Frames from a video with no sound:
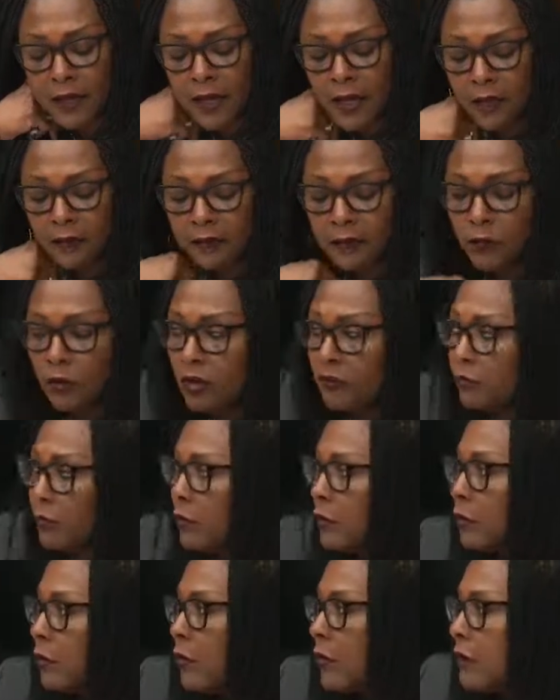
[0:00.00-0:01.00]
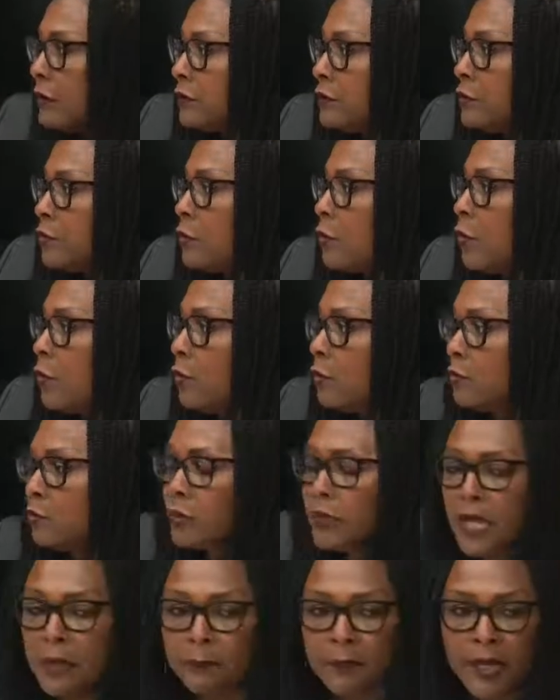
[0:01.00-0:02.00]
And so if we're going to
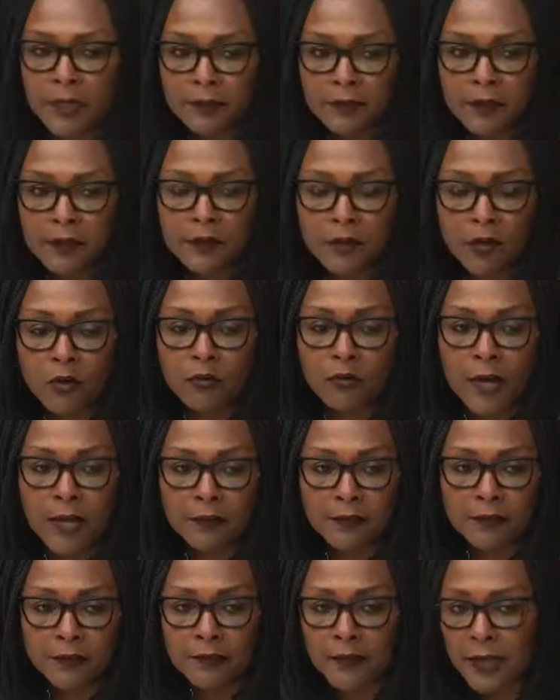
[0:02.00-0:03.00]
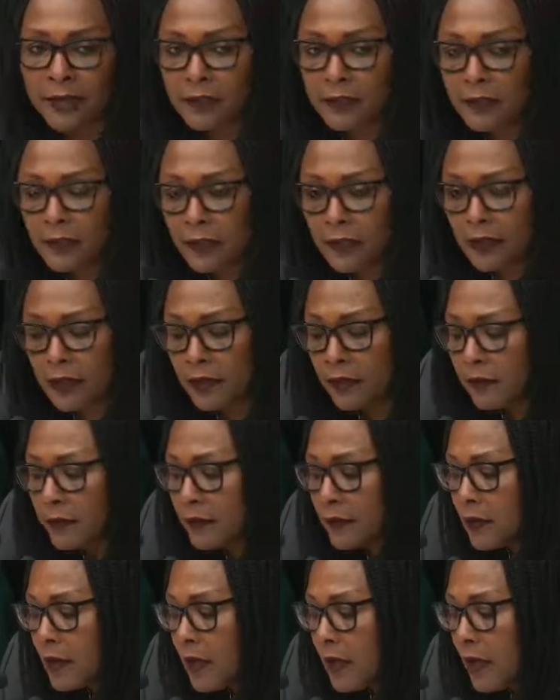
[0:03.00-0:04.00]
really make this a crisis that it
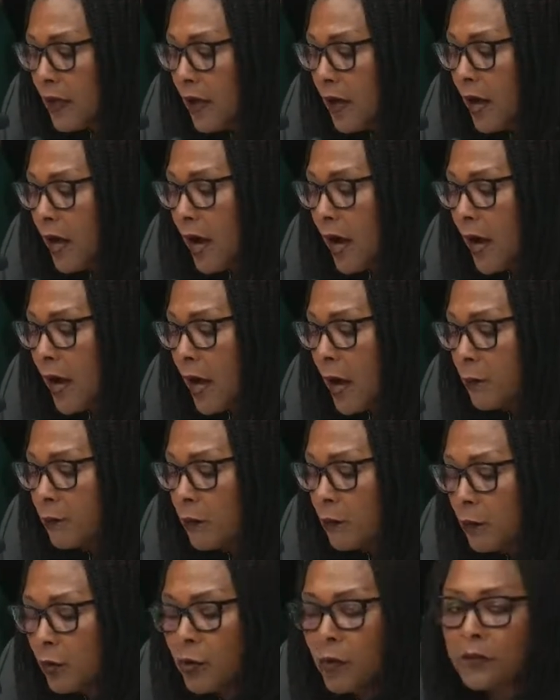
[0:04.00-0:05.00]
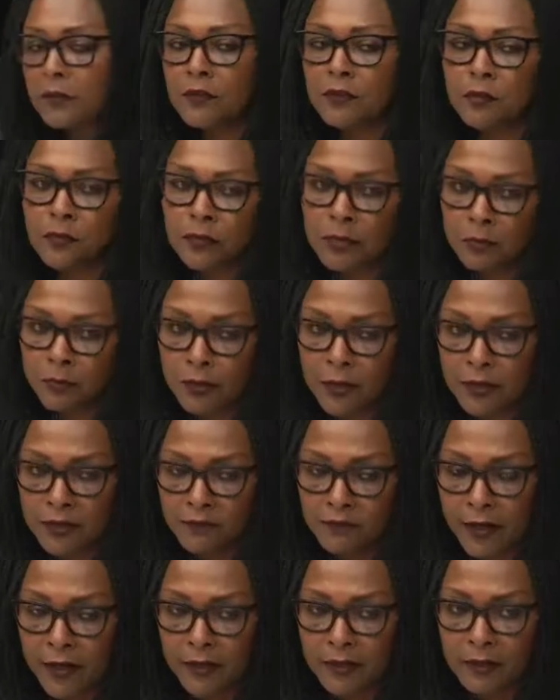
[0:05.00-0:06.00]
is, we're going to do some real
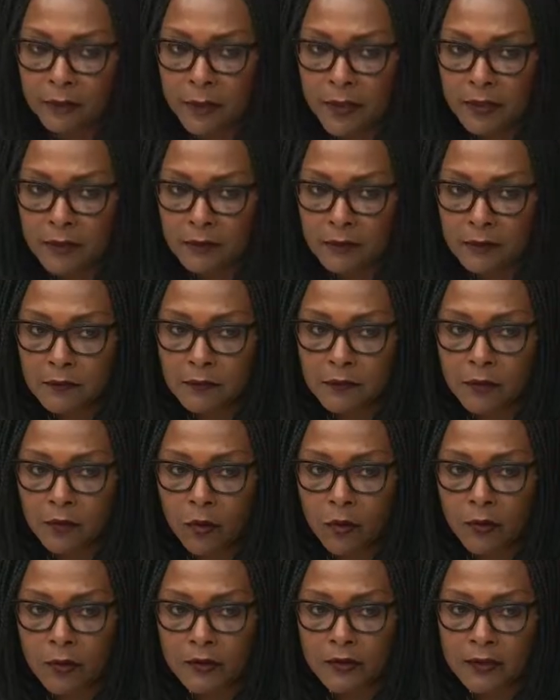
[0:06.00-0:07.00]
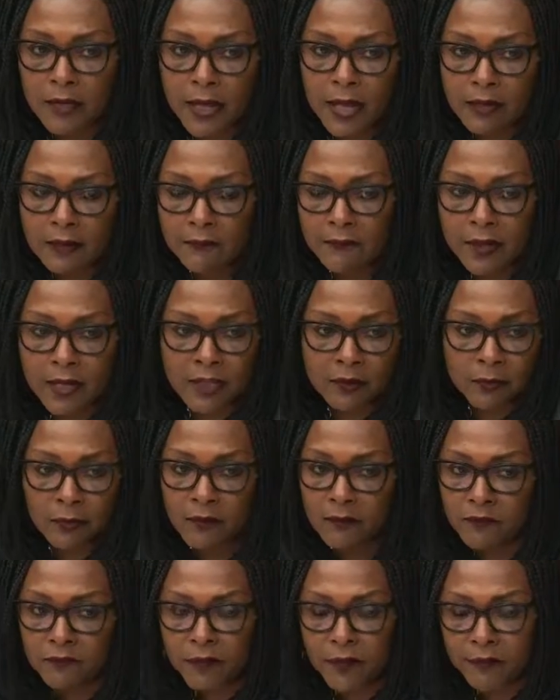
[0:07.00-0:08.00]
investment, you know, because a lot of times
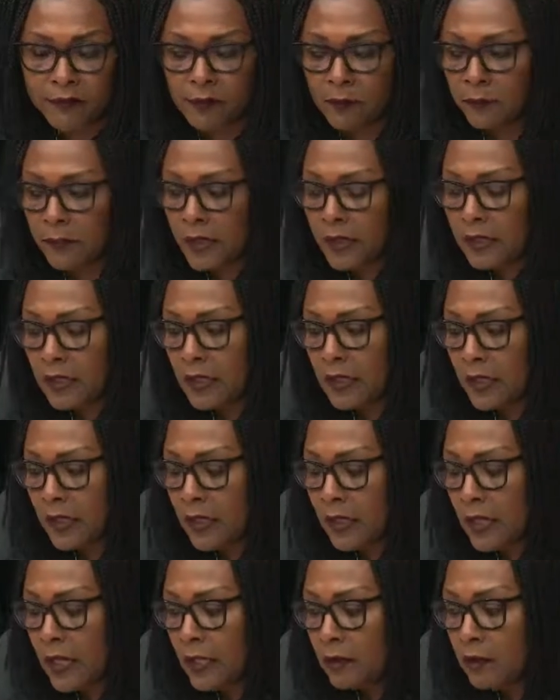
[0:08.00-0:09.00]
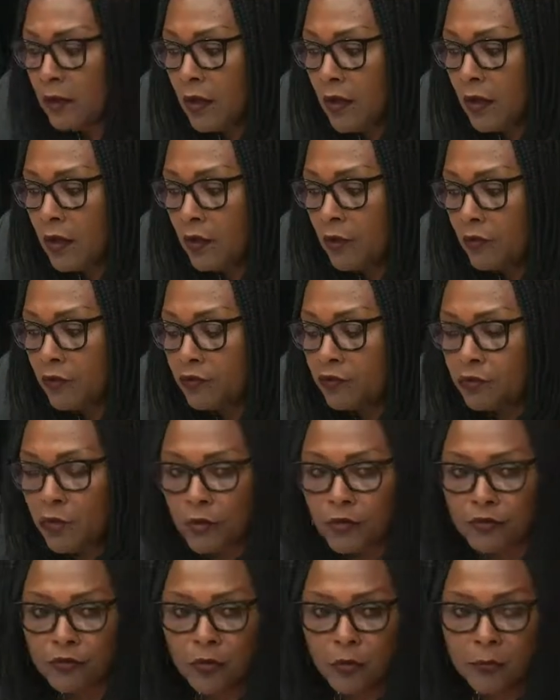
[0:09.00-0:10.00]
we're investing money in
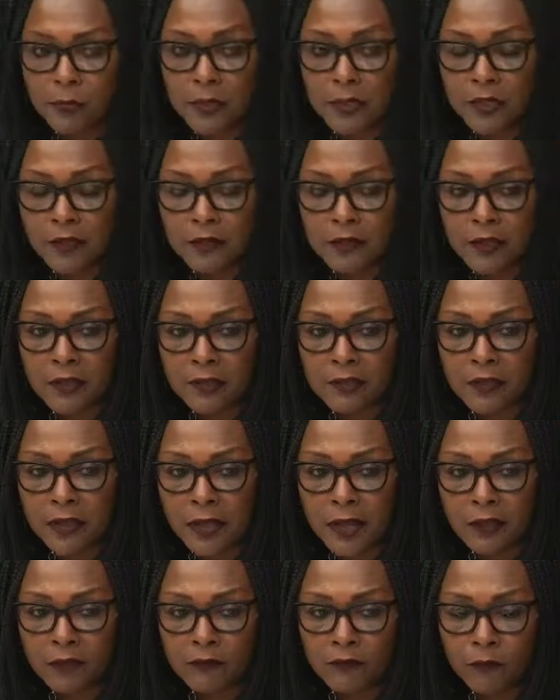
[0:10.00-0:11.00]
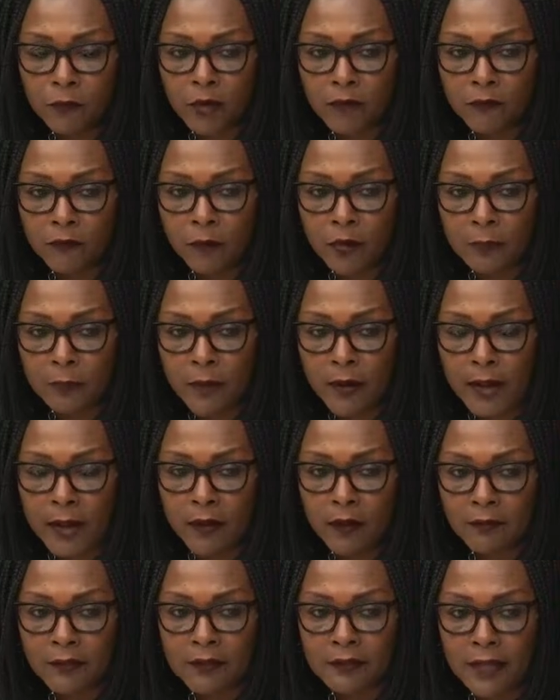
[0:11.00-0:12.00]
structural pieces and asking for affordable
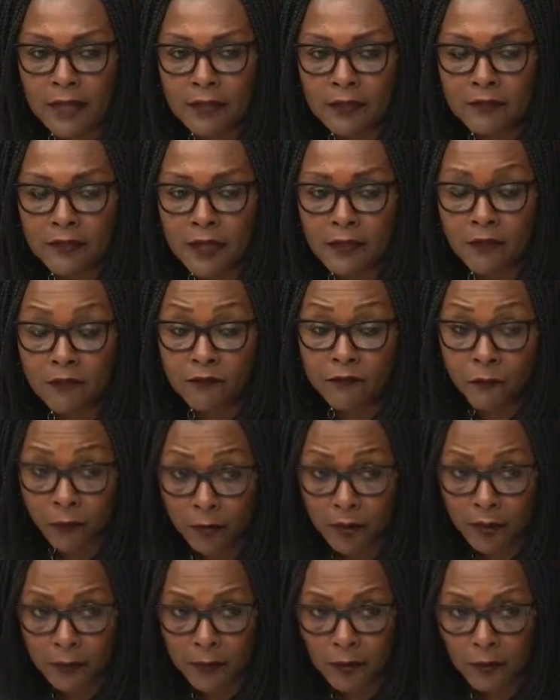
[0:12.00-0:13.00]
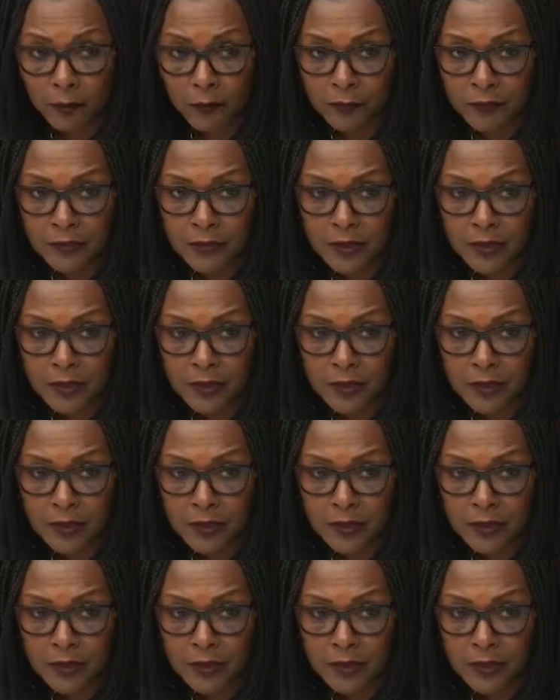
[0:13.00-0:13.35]
housing that is unaffordable.